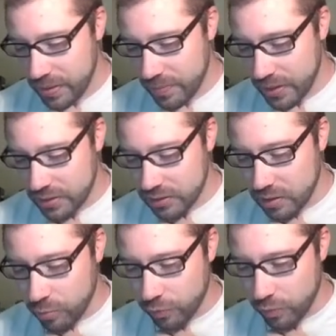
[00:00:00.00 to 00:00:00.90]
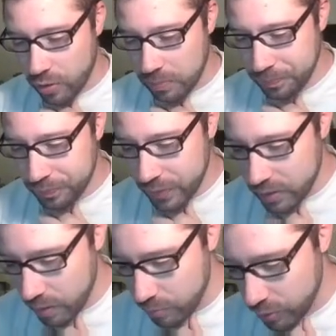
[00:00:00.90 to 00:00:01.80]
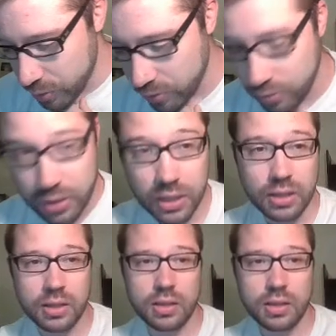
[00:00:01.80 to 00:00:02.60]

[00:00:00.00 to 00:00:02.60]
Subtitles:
is number 4. Number 3